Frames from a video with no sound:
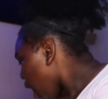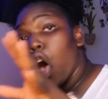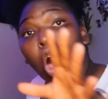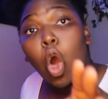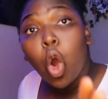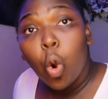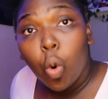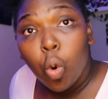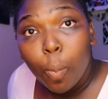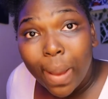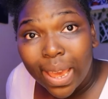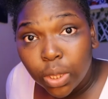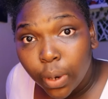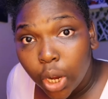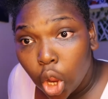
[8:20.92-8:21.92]
Oh,
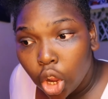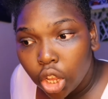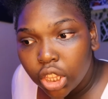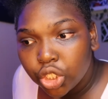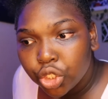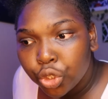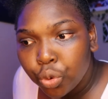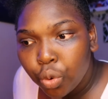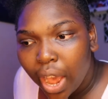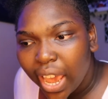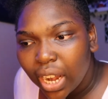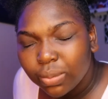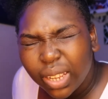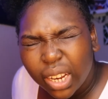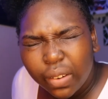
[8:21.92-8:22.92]
by the way, all these are new
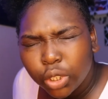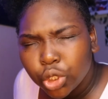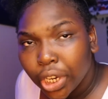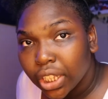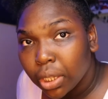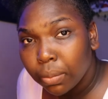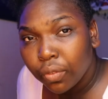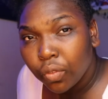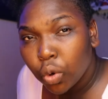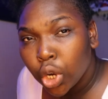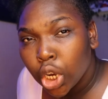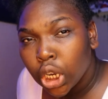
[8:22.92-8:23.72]
items. I never tried them before.